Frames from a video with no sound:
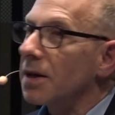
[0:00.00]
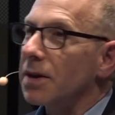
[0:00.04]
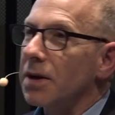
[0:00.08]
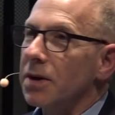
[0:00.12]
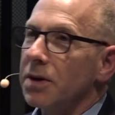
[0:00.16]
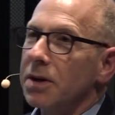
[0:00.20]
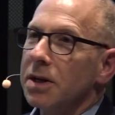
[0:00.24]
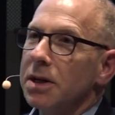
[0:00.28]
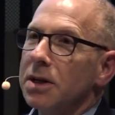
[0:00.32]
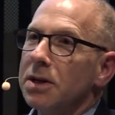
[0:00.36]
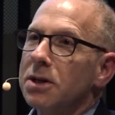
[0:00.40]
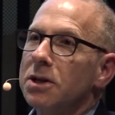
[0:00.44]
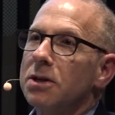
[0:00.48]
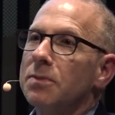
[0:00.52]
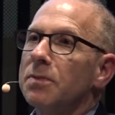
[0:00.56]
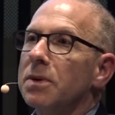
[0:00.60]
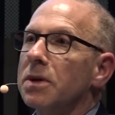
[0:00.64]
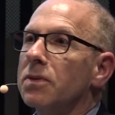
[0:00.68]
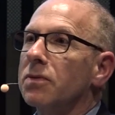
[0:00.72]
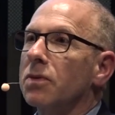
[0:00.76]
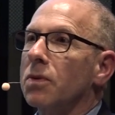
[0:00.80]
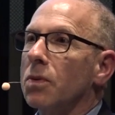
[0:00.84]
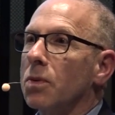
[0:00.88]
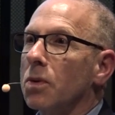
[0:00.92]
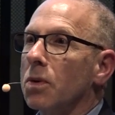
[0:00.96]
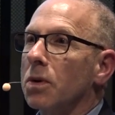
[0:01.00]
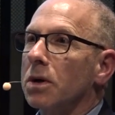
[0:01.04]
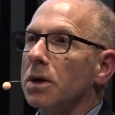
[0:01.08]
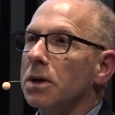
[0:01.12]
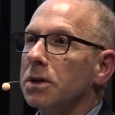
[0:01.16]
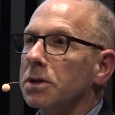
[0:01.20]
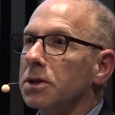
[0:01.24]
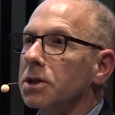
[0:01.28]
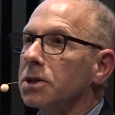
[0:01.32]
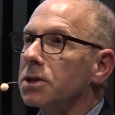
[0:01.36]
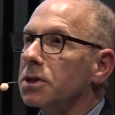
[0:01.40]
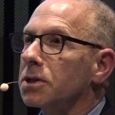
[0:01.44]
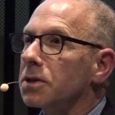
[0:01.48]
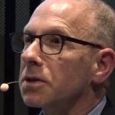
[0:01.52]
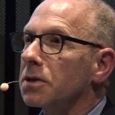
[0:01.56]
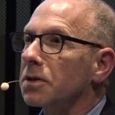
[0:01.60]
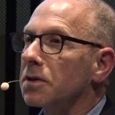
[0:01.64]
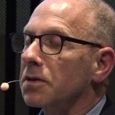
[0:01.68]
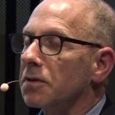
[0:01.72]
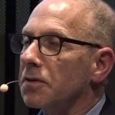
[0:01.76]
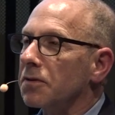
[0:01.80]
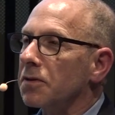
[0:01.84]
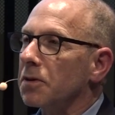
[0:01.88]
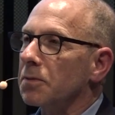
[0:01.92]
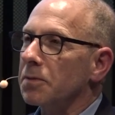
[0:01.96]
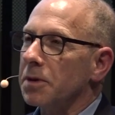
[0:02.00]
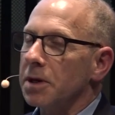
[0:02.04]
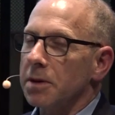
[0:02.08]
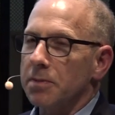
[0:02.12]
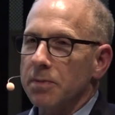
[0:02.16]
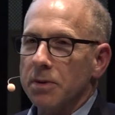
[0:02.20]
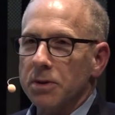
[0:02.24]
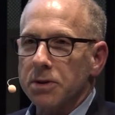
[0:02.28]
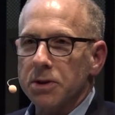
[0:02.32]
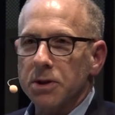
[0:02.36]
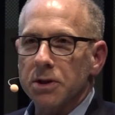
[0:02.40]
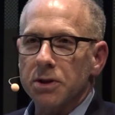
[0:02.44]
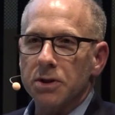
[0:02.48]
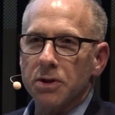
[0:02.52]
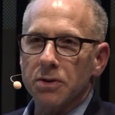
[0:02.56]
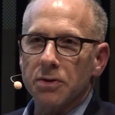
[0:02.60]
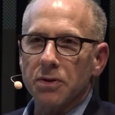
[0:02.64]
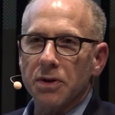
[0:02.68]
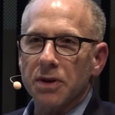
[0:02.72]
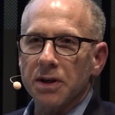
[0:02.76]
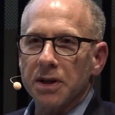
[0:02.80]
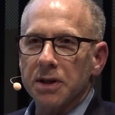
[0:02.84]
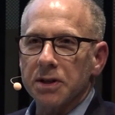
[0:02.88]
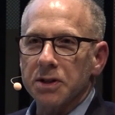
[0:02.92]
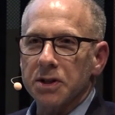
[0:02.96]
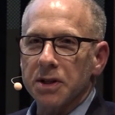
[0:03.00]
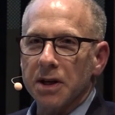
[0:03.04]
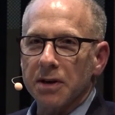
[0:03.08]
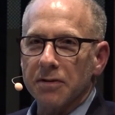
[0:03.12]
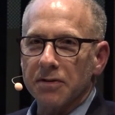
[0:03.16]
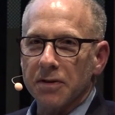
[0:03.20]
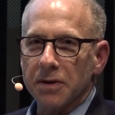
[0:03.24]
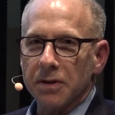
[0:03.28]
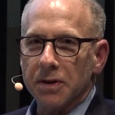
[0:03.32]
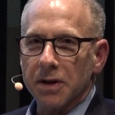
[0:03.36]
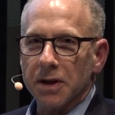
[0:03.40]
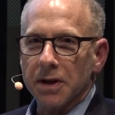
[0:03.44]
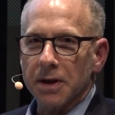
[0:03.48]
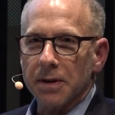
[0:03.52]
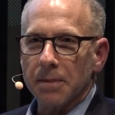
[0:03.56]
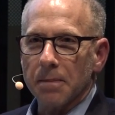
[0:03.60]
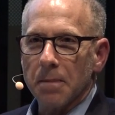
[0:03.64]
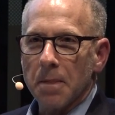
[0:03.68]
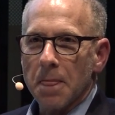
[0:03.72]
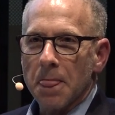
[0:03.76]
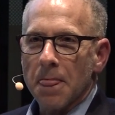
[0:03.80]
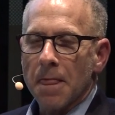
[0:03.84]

There need to be rewards for people to do things differently.